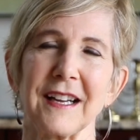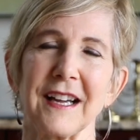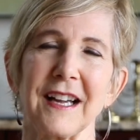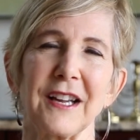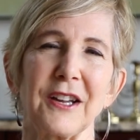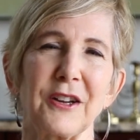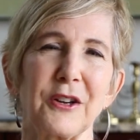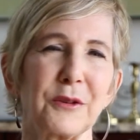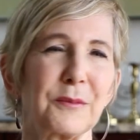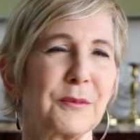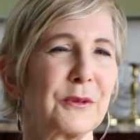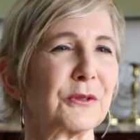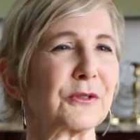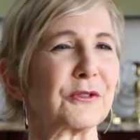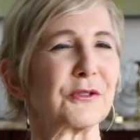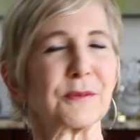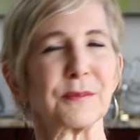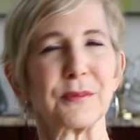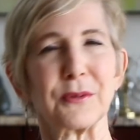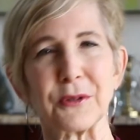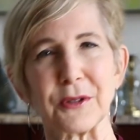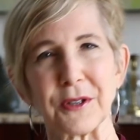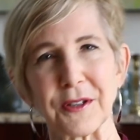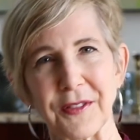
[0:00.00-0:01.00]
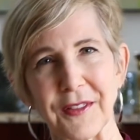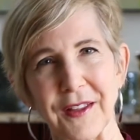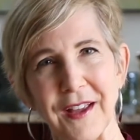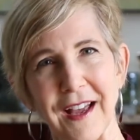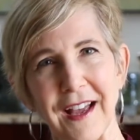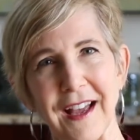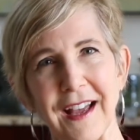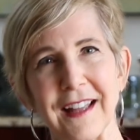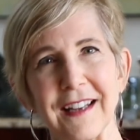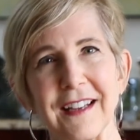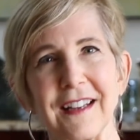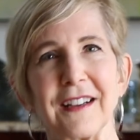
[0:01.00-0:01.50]
and I hope you'll support
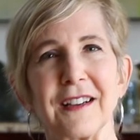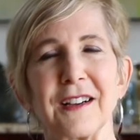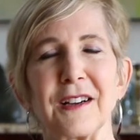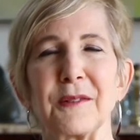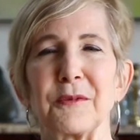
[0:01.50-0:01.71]
that.